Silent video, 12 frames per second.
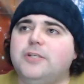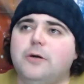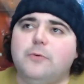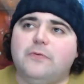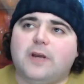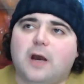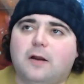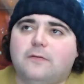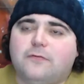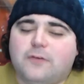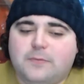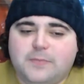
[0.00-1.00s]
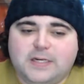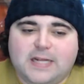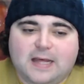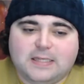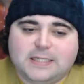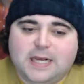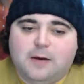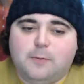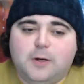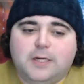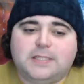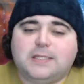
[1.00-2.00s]
So moving on from the Dallas
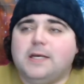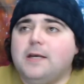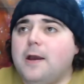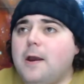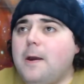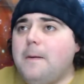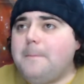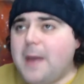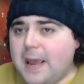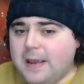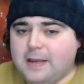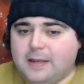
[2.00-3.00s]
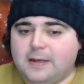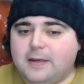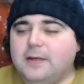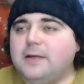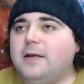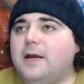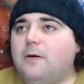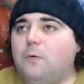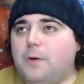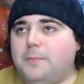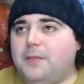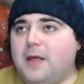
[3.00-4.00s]
Cowboys paying
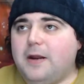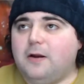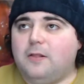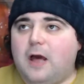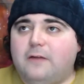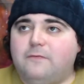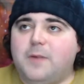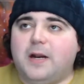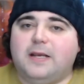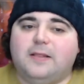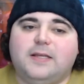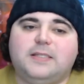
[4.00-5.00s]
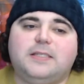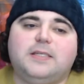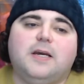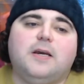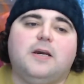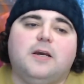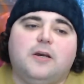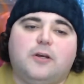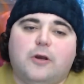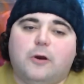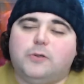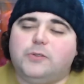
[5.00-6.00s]
one player a lot of money, let's
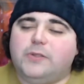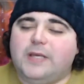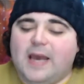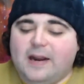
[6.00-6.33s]
go to the